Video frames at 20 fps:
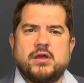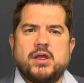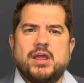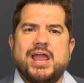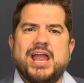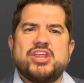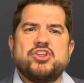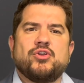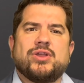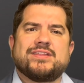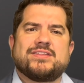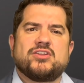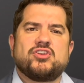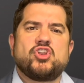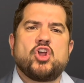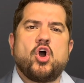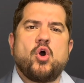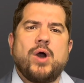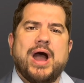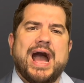and you get to
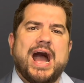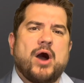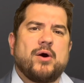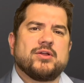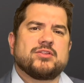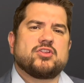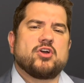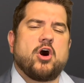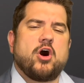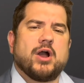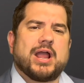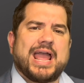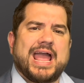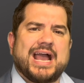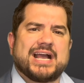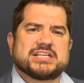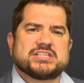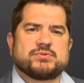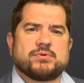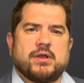know how a dog
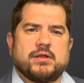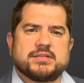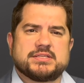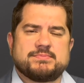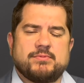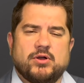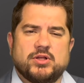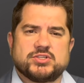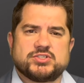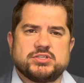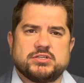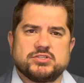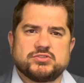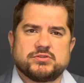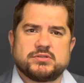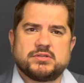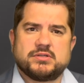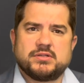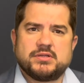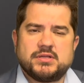acts around small
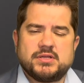children.